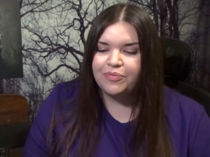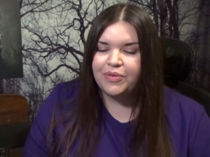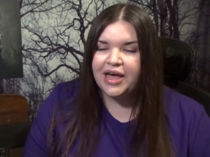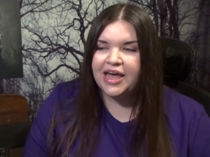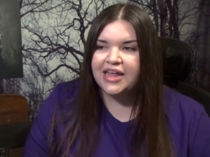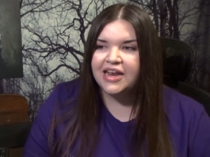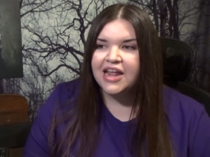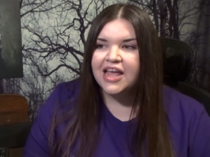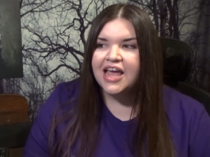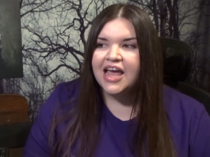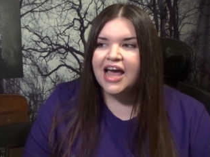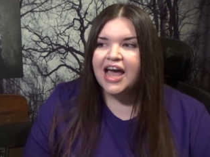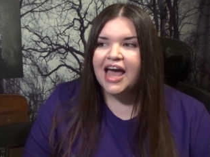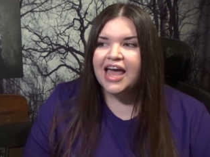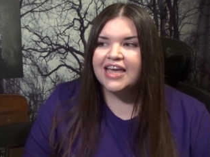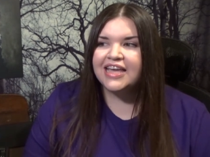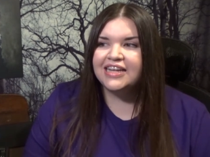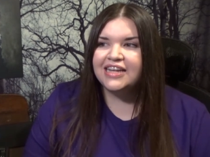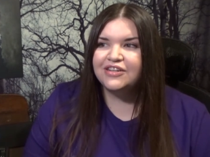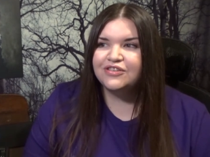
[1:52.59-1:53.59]
But
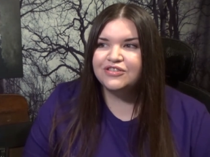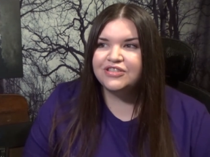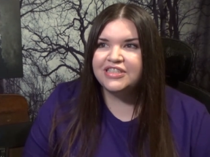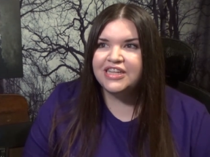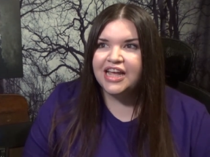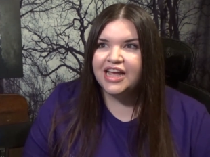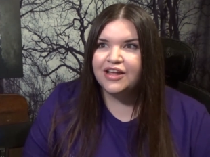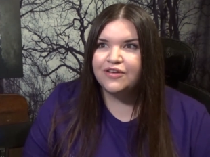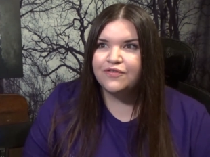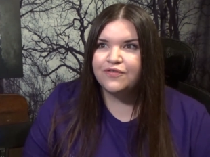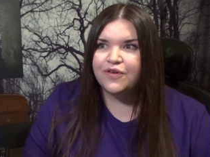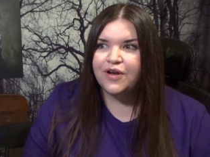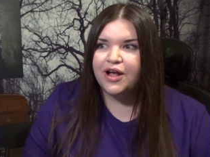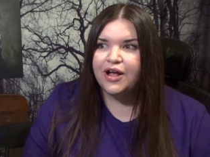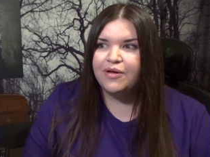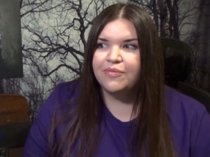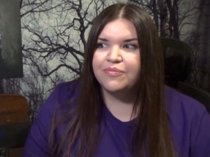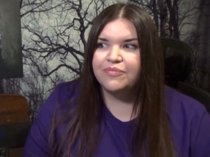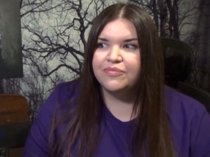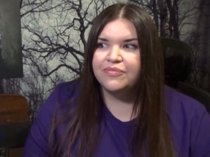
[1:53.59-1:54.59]
I can understand
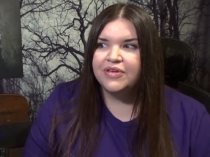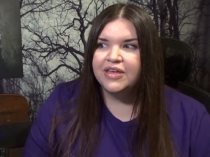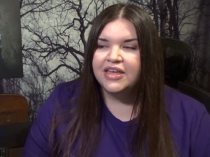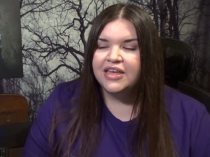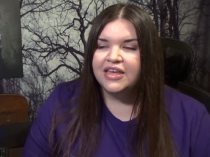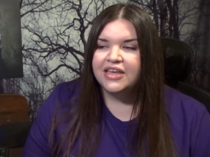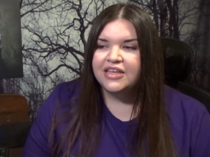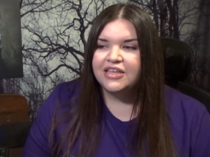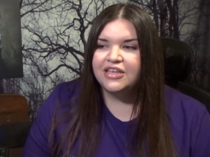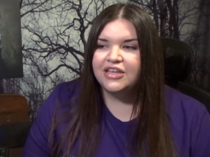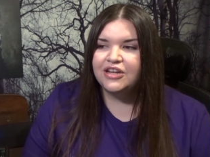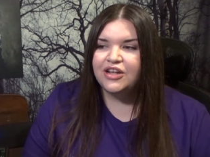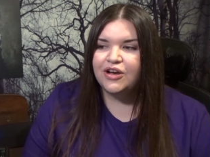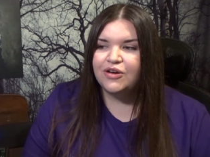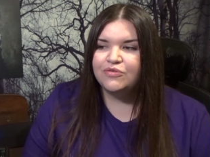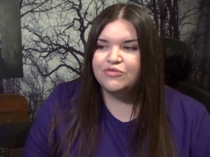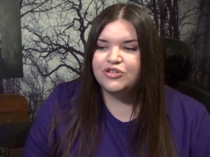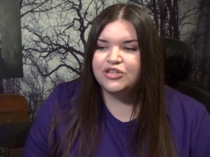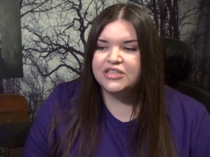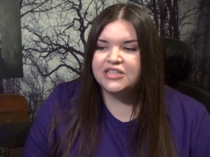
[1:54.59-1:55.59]
from, you
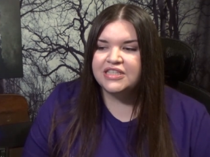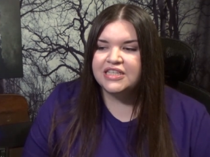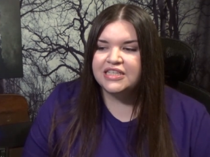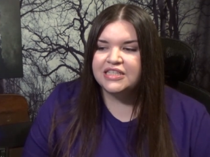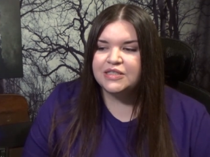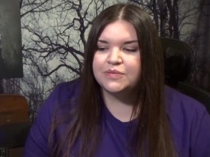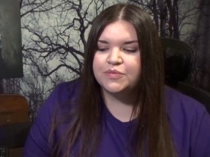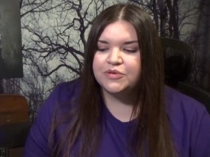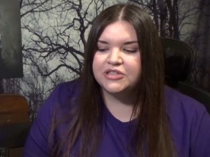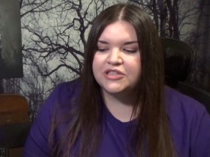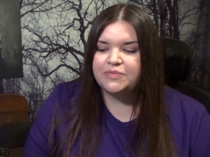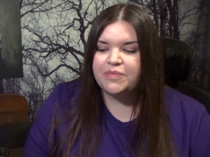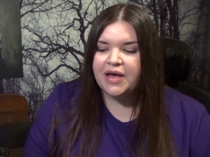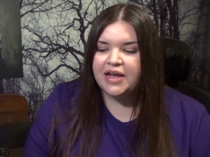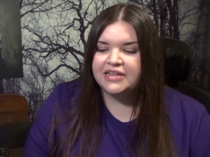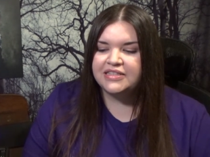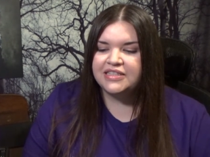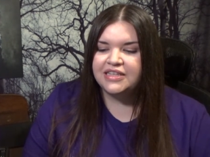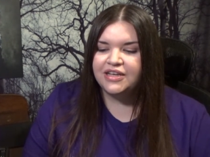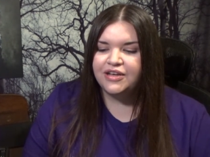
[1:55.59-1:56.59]
know, just his
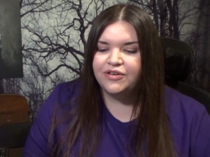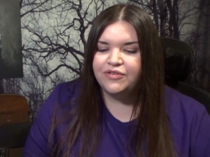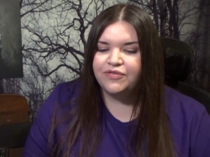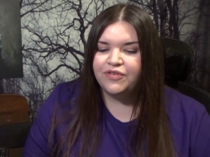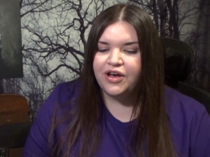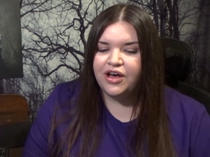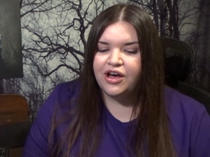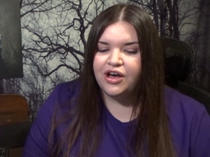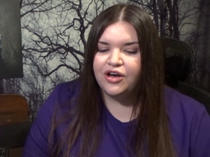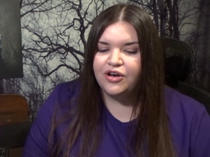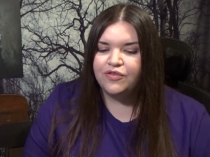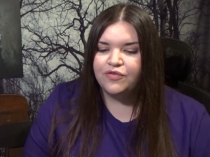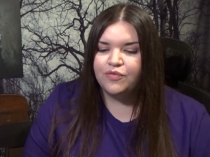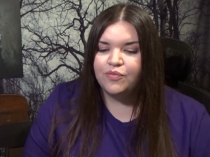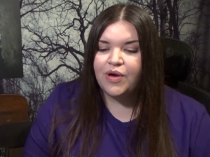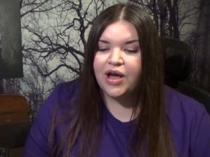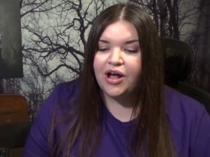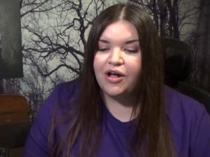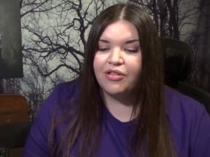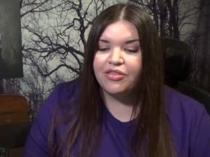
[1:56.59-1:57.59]
perspective of,
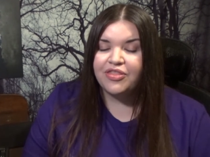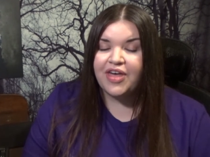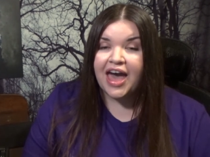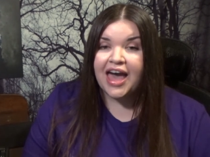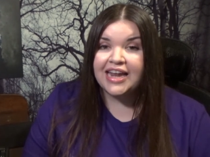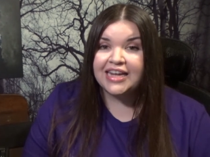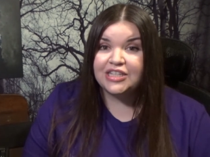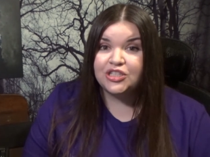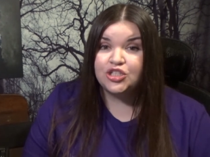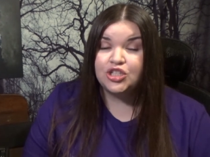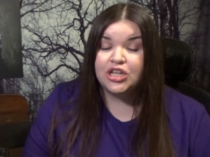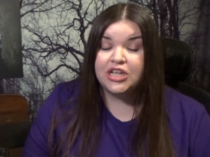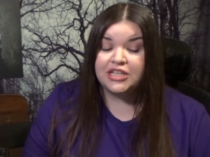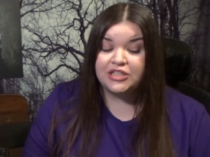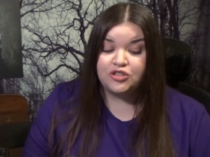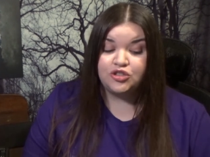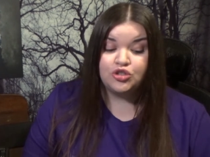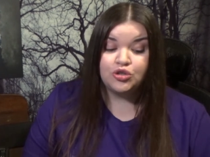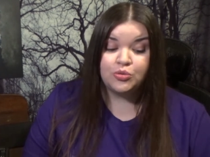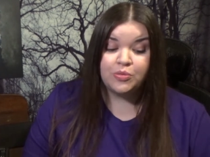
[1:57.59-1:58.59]
well, that
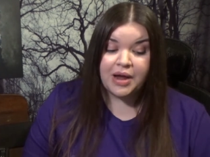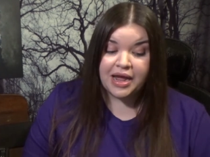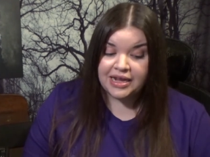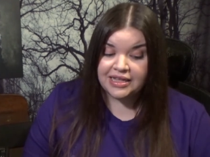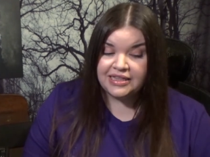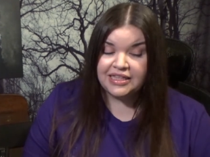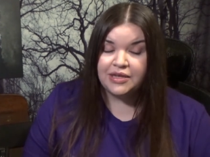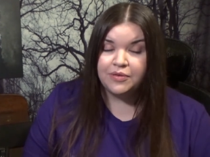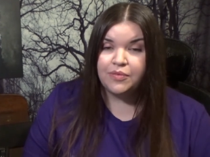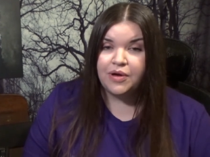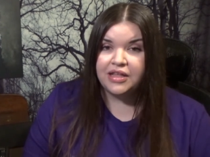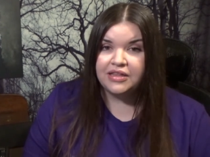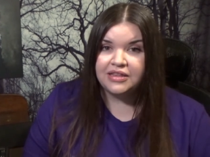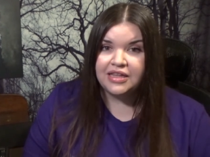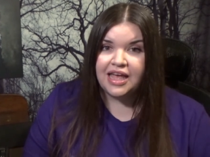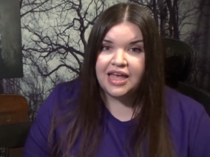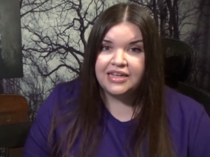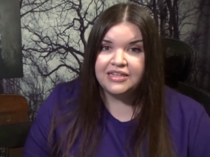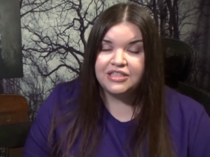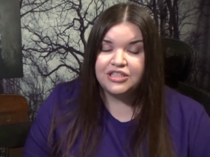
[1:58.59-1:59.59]
is directly what
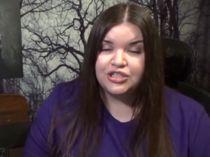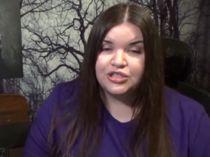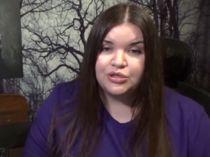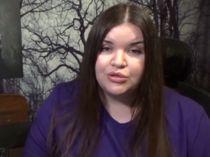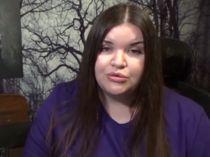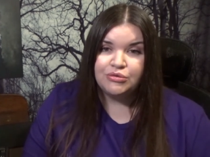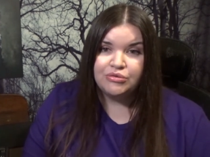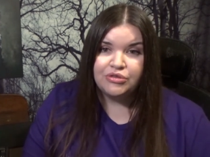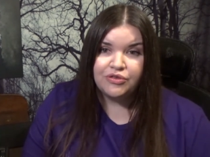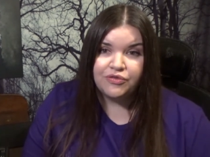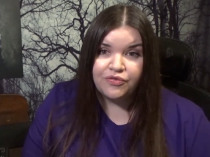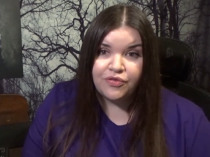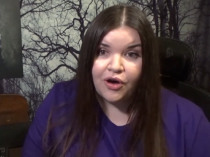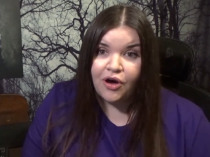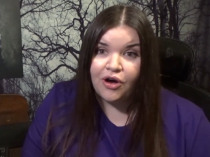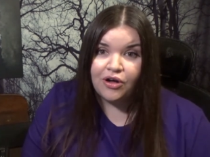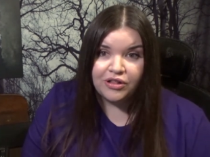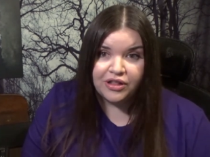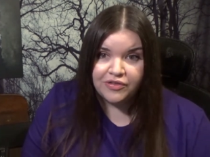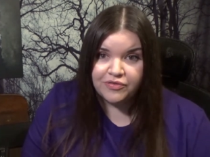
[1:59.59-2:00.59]
led to the
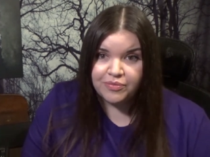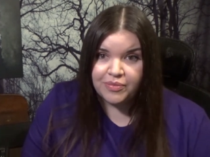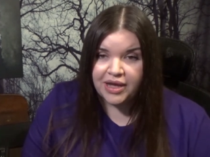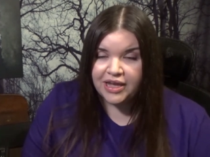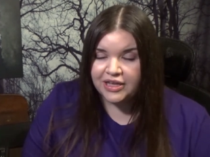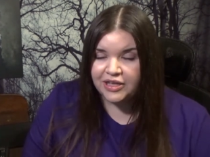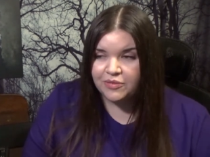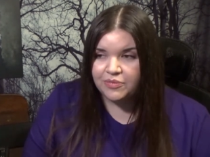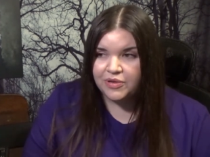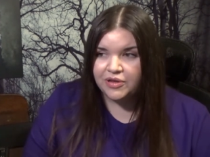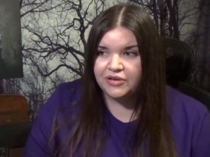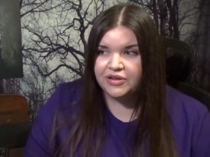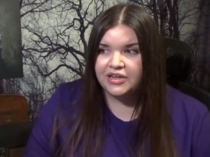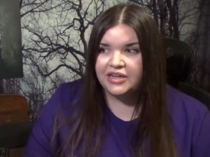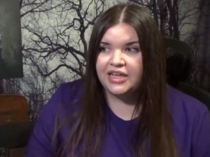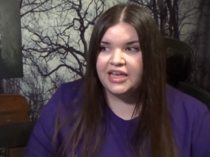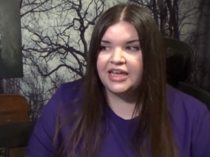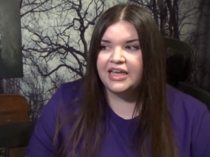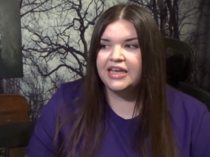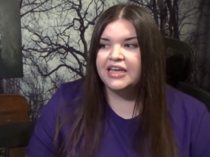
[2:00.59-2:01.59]
fall of my
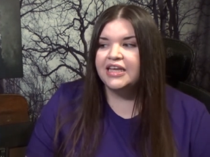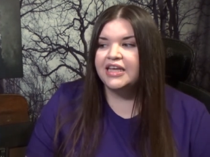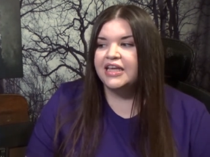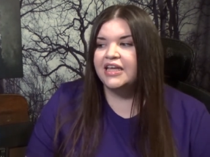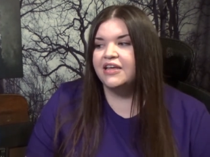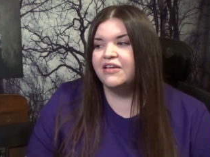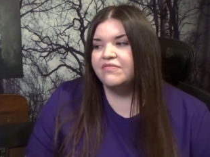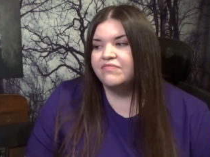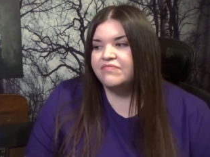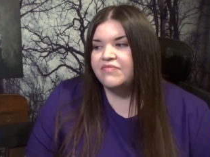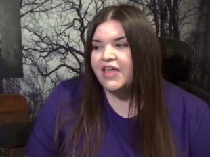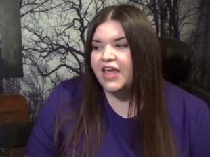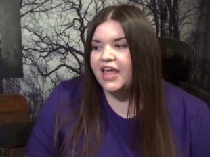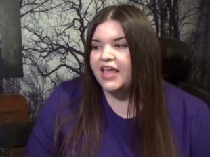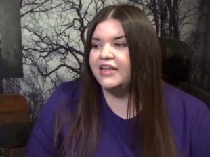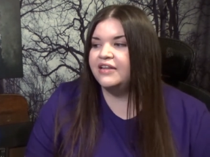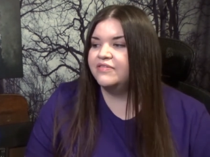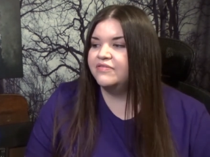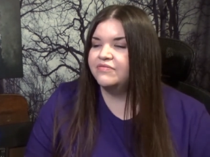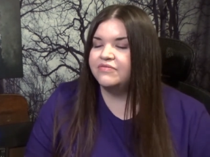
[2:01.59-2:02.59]
community,
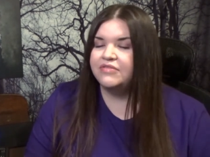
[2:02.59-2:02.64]
then,